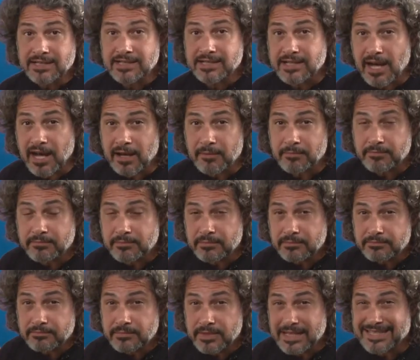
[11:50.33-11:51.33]
step
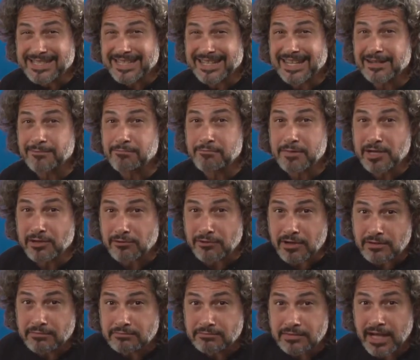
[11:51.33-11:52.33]
is to get a
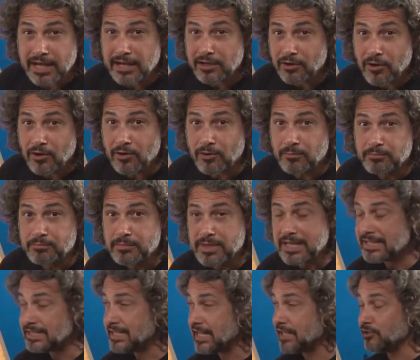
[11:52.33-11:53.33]
mirror at home,
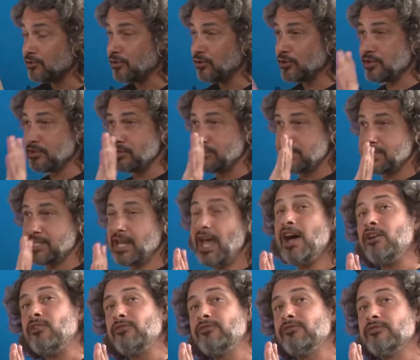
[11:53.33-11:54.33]
take a look at
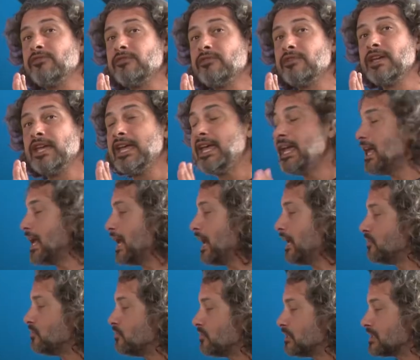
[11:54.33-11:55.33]
yourself,
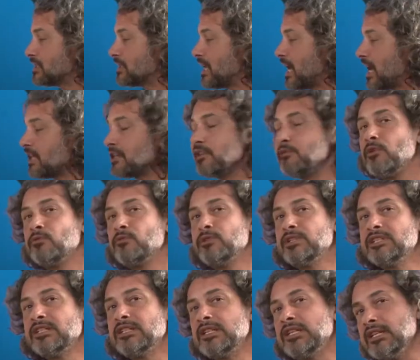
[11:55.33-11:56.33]
and do exactly what we
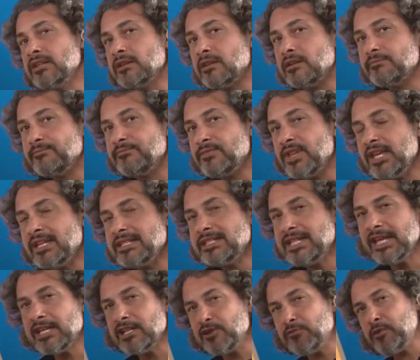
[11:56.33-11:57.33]
did here.
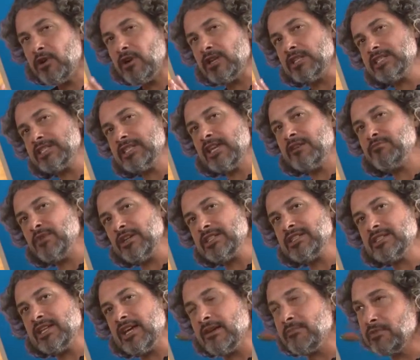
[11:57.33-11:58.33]
Take it apart step by
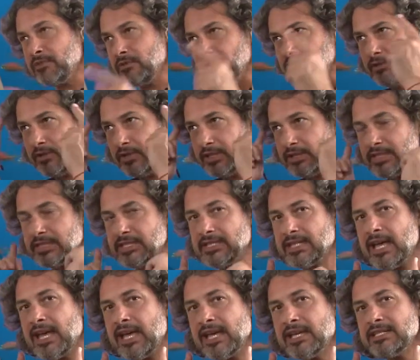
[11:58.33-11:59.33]
step. Look at the
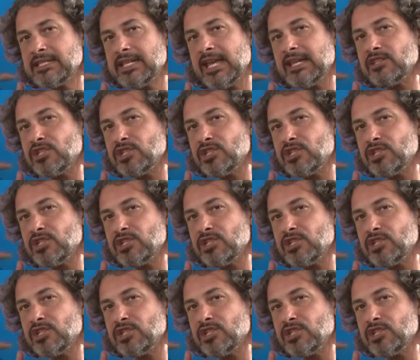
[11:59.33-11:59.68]
size and the